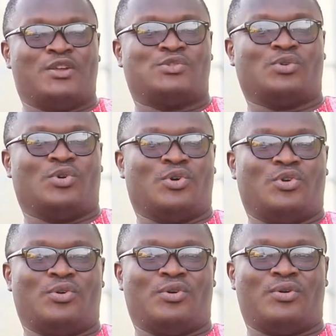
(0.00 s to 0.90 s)

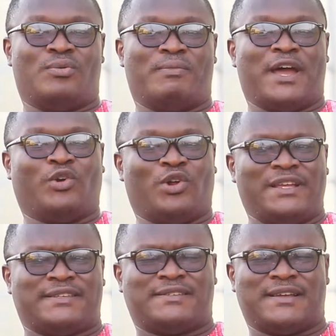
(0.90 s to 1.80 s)
So my
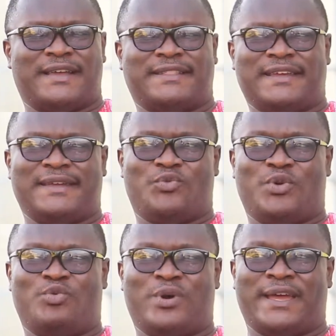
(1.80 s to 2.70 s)
colleagues, I think
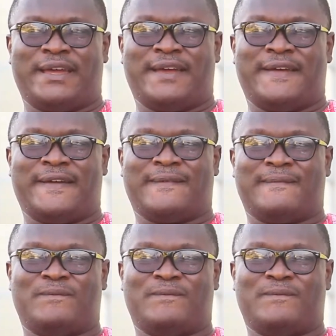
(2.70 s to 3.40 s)
we were